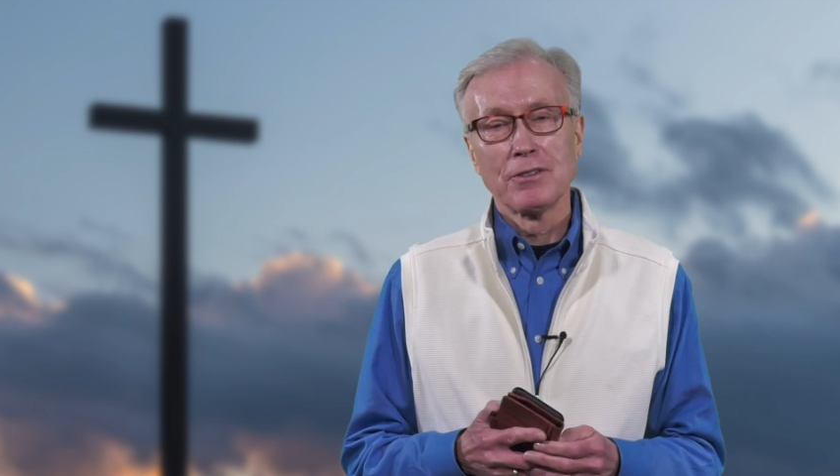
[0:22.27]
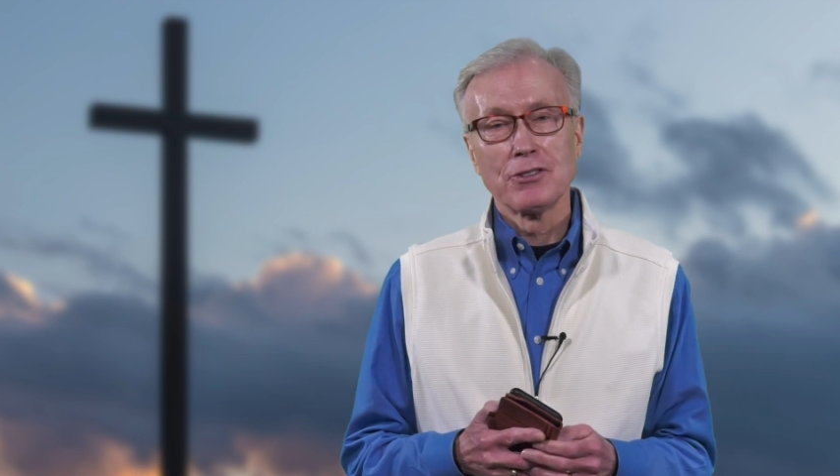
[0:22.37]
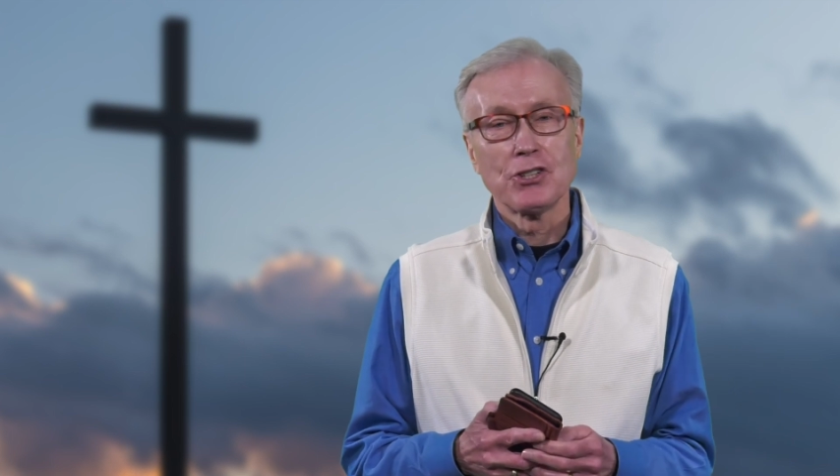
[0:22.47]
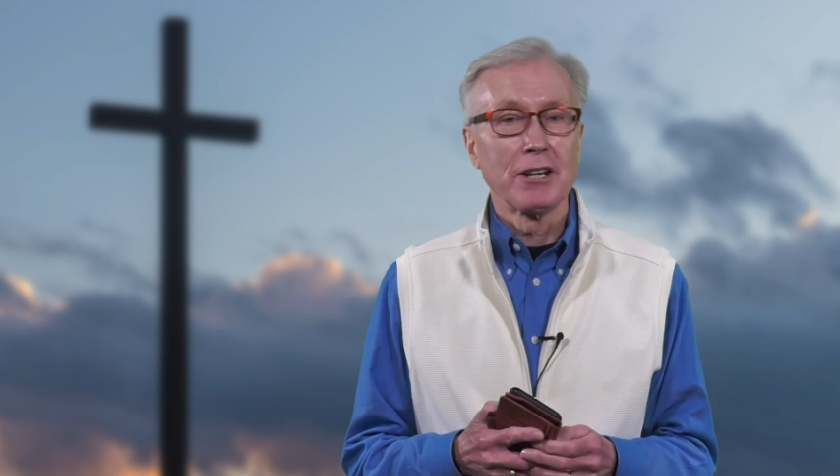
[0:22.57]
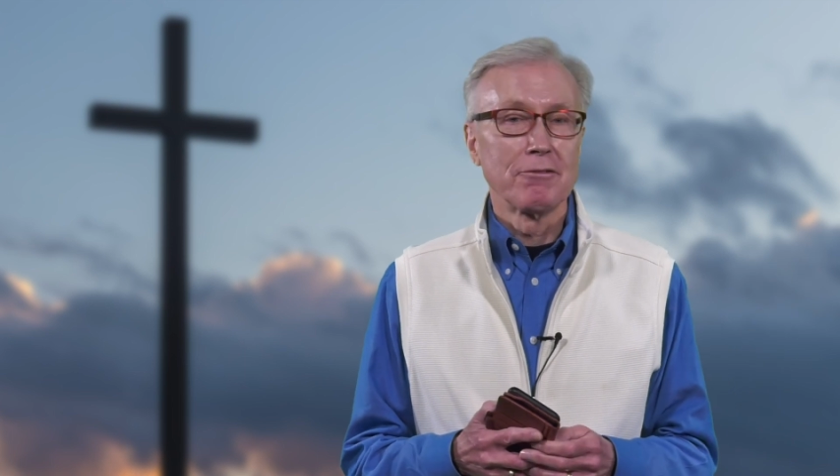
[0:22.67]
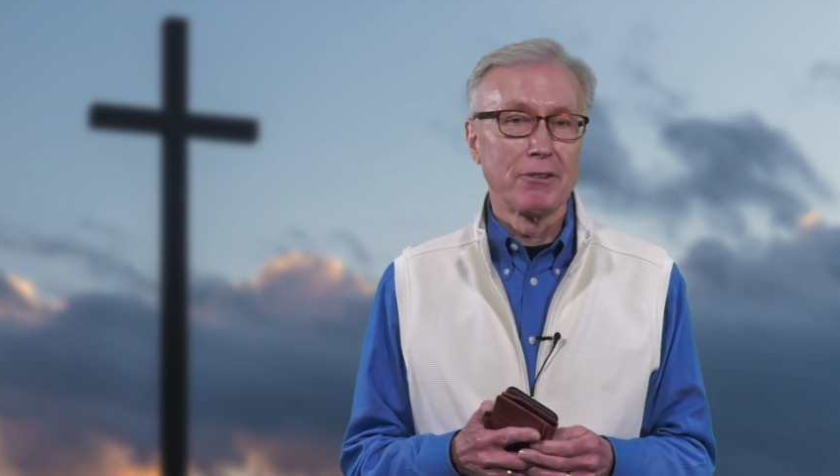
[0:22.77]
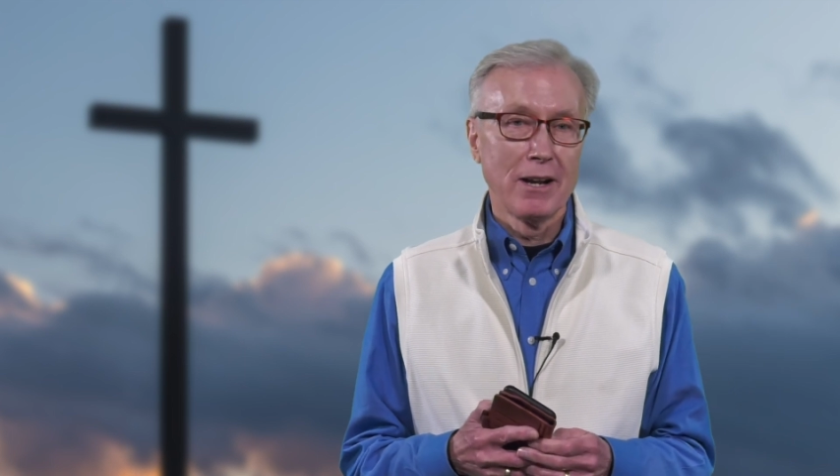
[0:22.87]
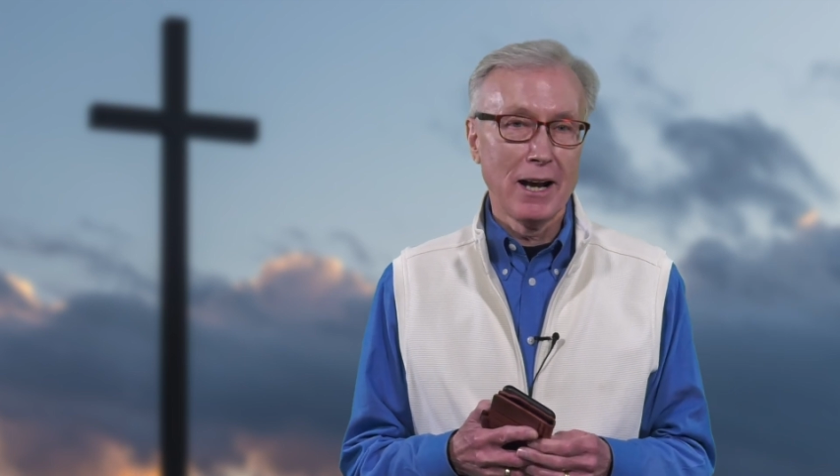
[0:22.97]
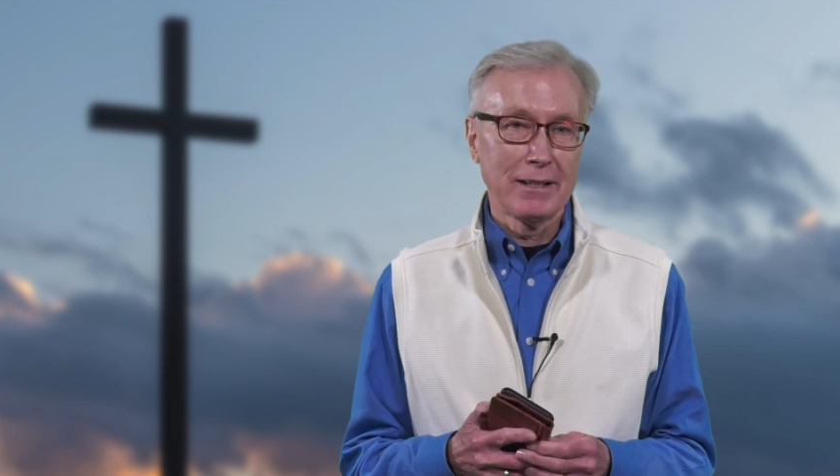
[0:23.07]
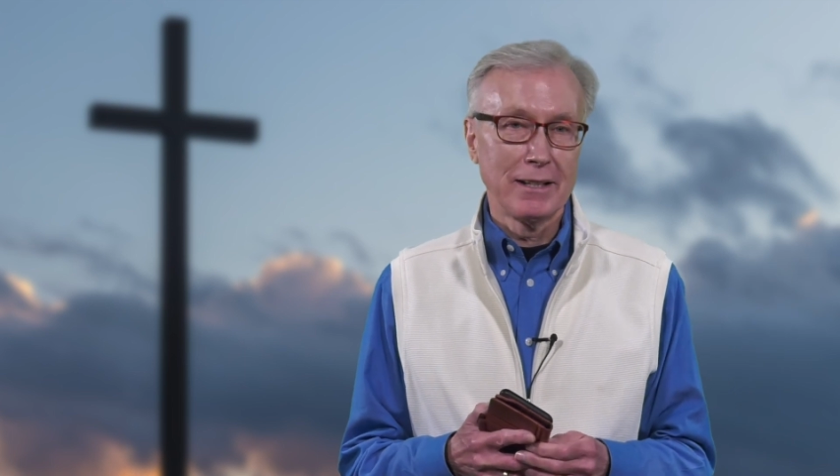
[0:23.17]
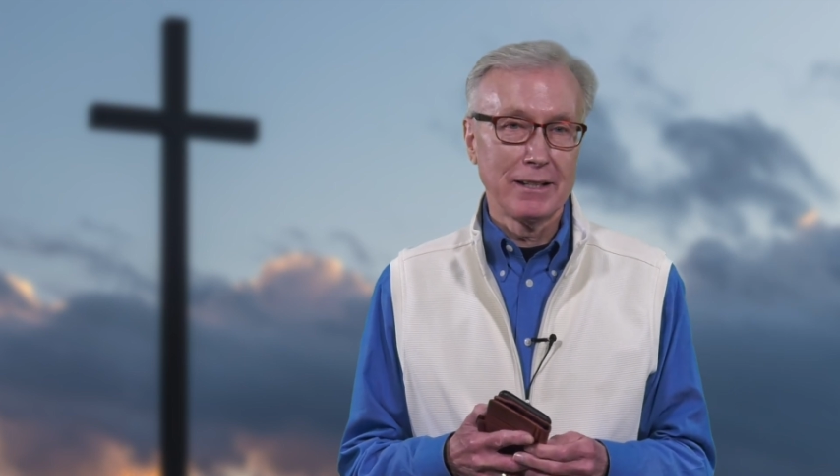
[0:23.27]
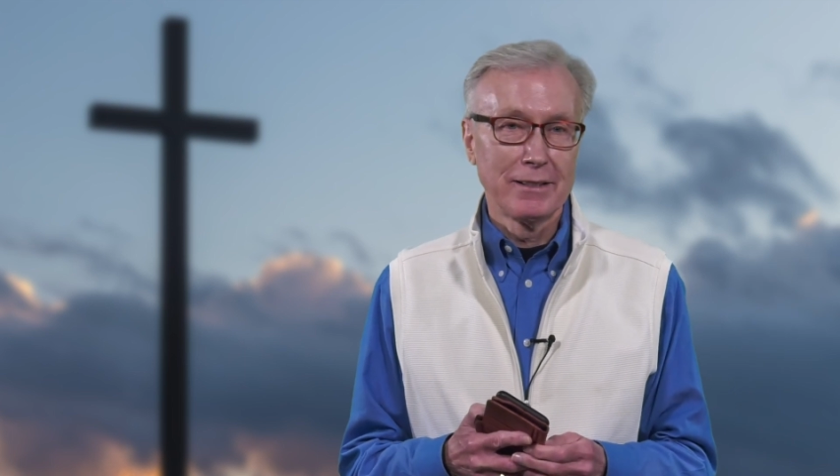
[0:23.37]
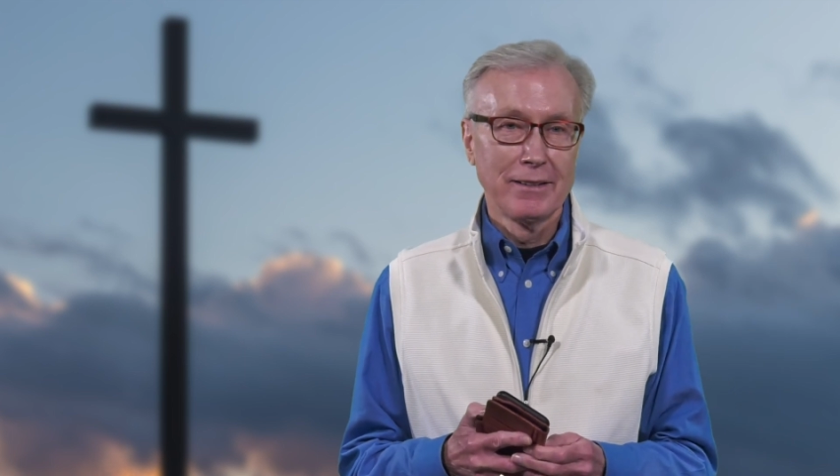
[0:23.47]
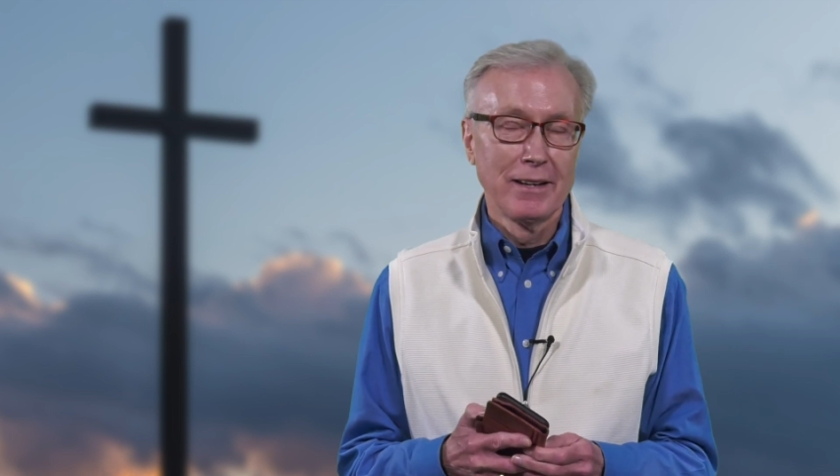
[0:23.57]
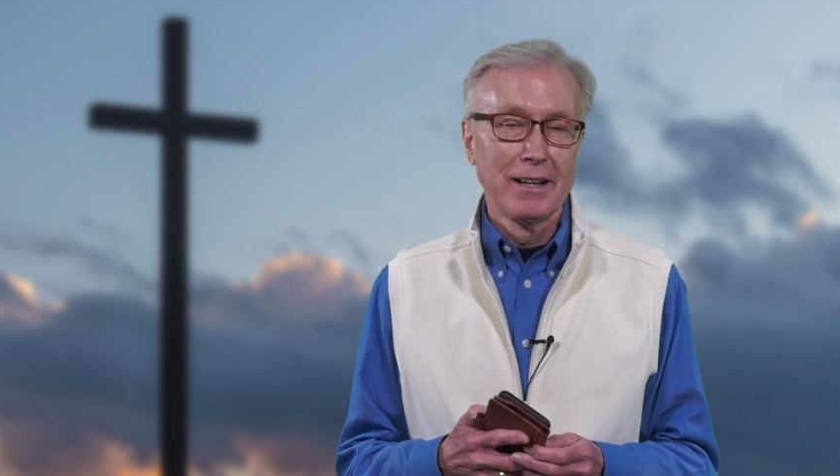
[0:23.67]
she had forgotten
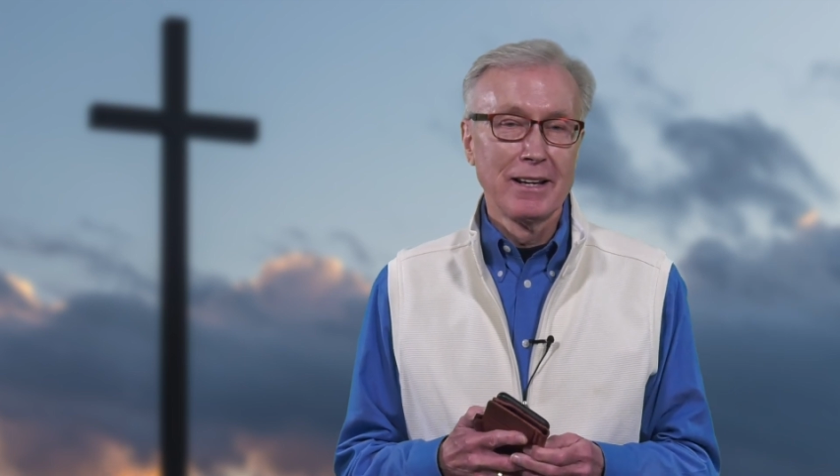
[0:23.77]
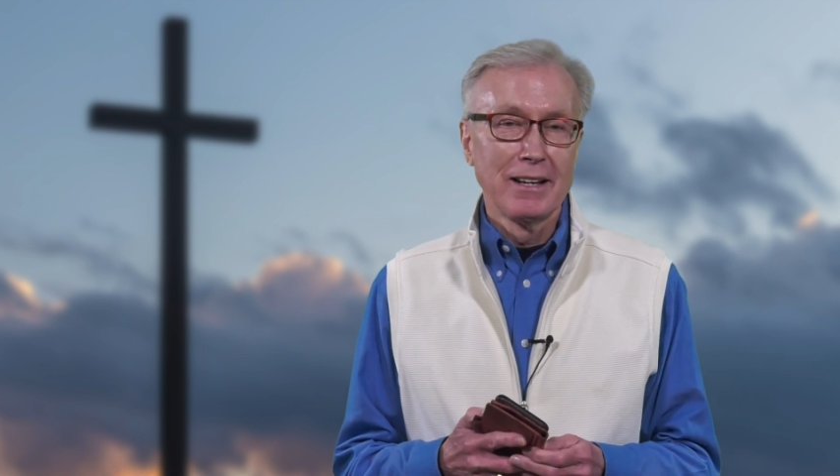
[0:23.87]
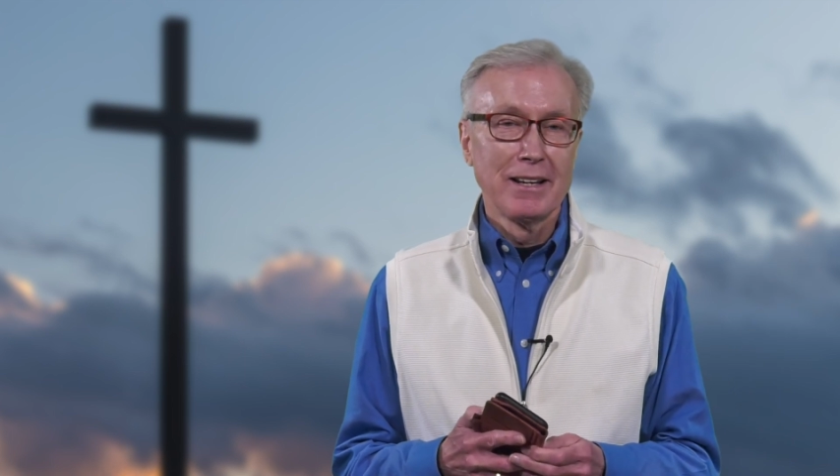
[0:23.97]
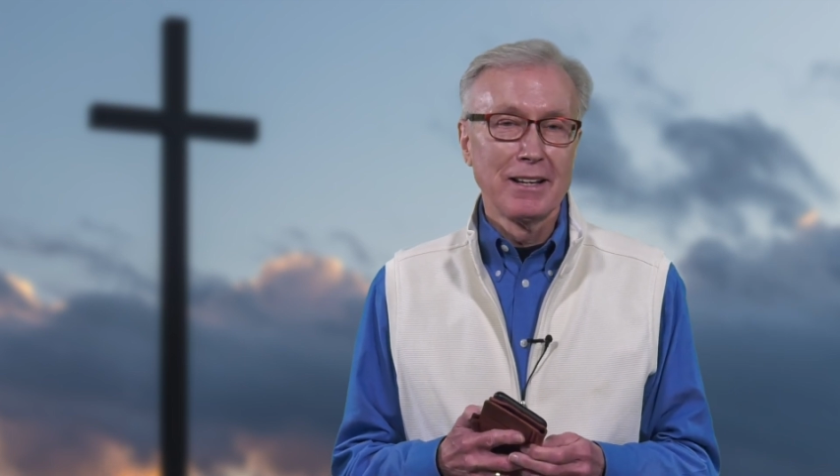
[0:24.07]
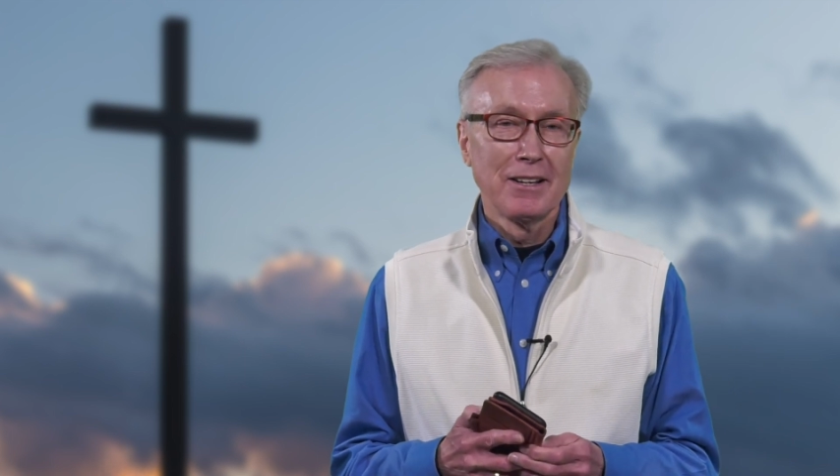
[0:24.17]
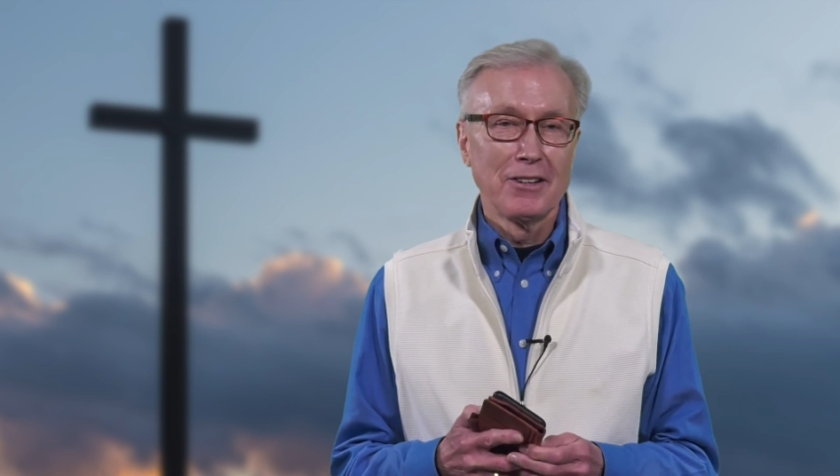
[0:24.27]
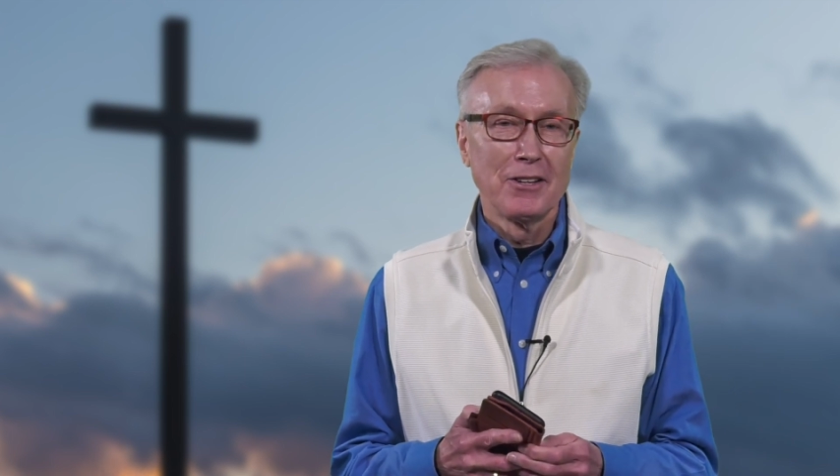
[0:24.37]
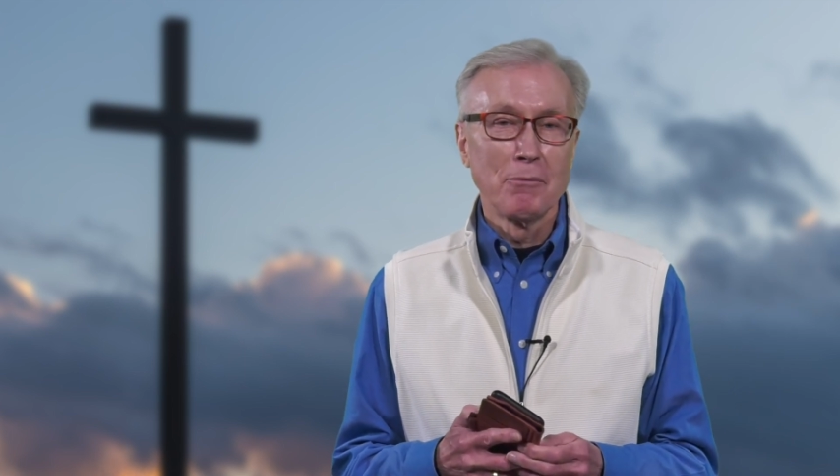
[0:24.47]
it.